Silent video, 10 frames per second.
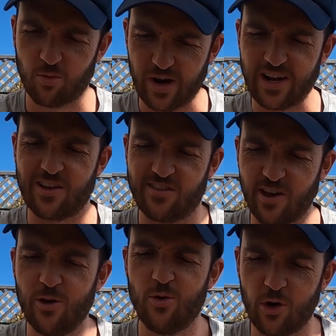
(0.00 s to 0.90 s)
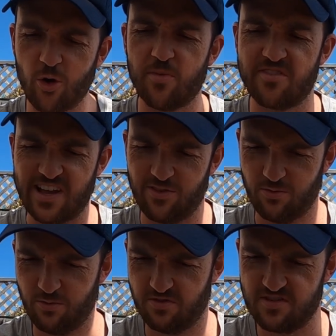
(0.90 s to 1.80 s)
Swag Toe Loop
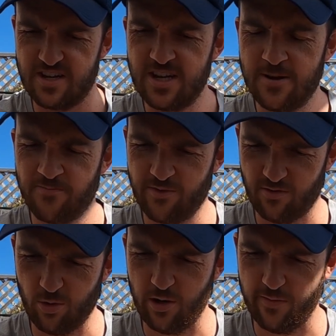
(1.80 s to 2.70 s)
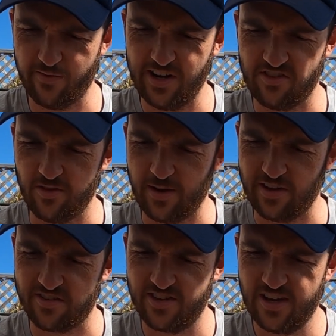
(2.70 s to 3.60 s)
Sandals is what I've listed them
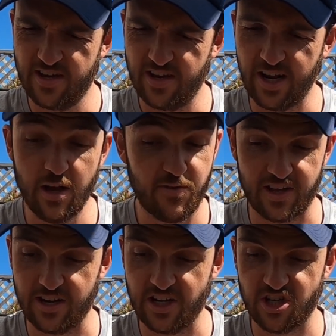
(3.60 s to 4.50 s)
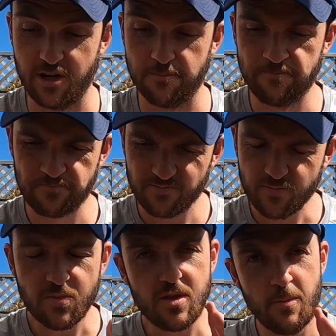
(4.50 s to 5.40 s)
as. Lovely condition.
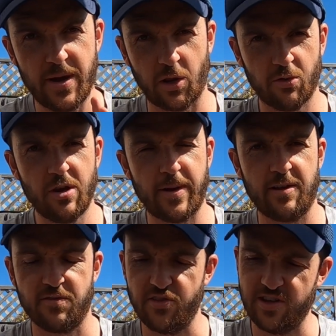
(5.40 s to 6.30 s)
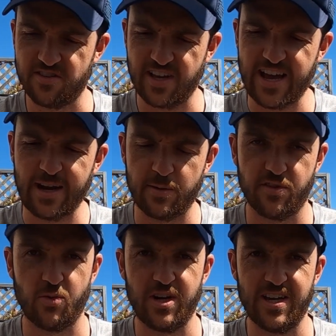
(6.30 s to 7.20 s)
Paid £3 for these, had them
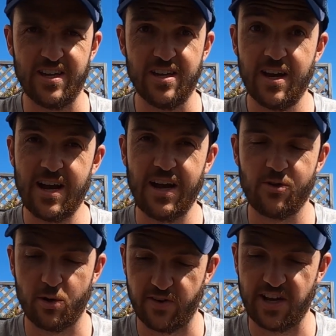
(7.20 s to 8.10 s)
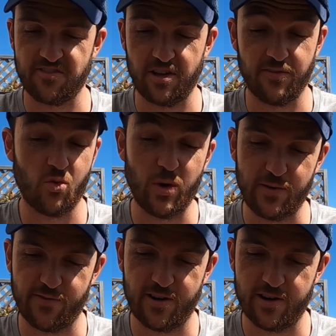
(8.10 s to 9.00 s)
up for 28, had them offer last night
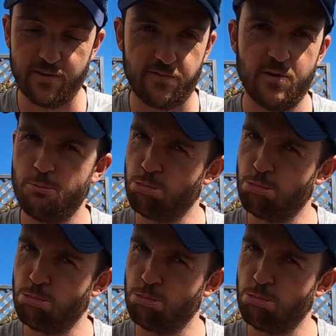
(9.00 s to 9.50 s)
25,